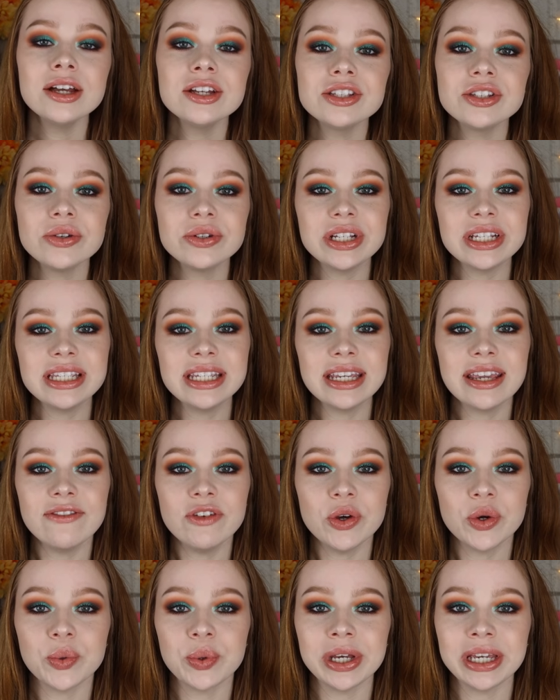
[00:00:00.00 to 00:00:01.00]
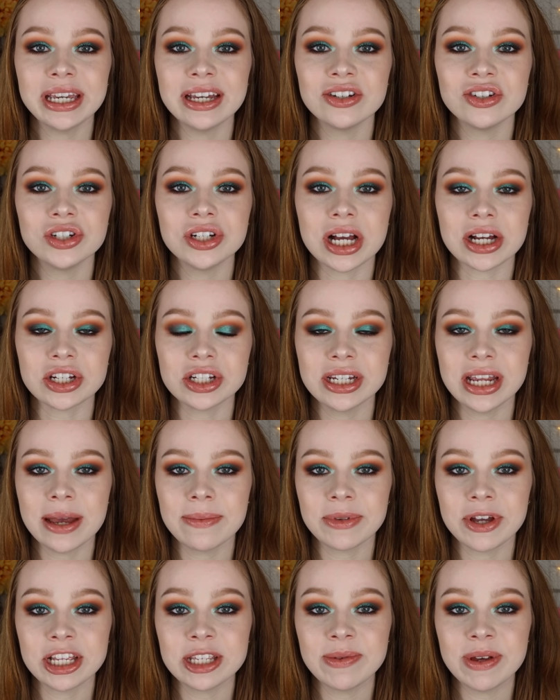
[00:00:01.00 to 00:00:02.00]
So just to give you a quick introduction to
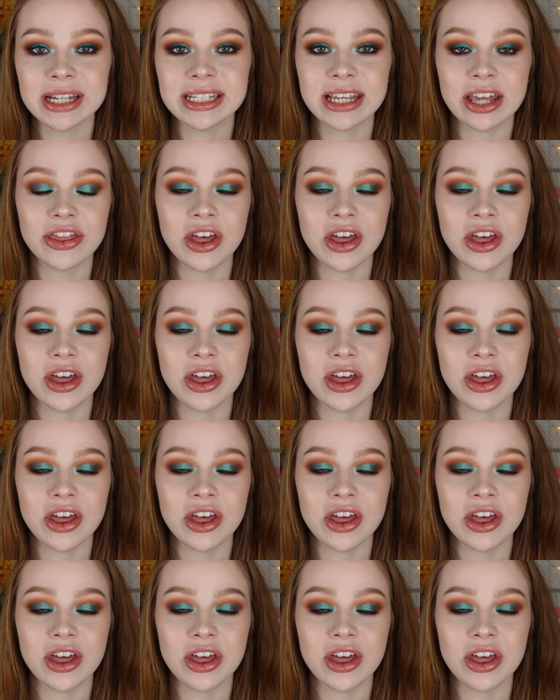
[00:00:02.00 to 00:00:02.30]
Emme Cosmetics,